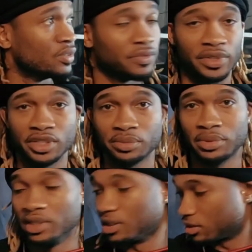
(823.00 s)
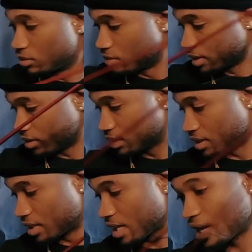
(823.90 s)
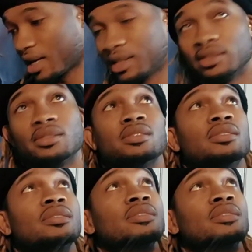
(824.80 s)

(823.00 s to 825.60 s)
finish putting it through the rest of the guides.